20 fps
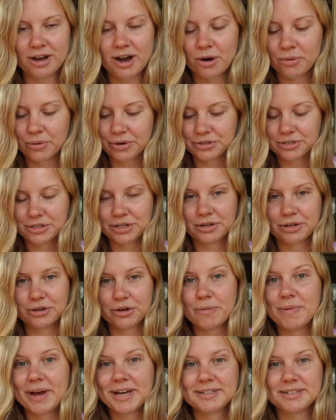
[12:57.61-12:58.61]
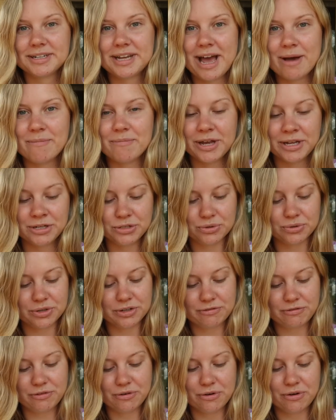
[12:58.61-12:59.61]
I want to go back to camp and do
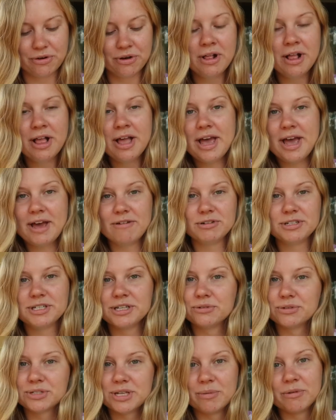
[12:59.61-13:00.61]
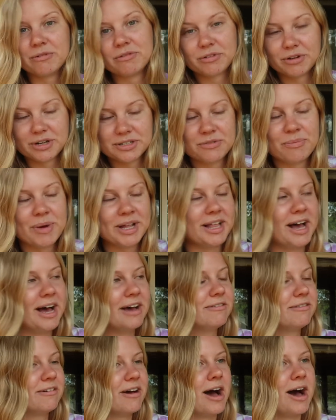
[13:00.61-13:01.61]
it for every single summer for the rest of my life.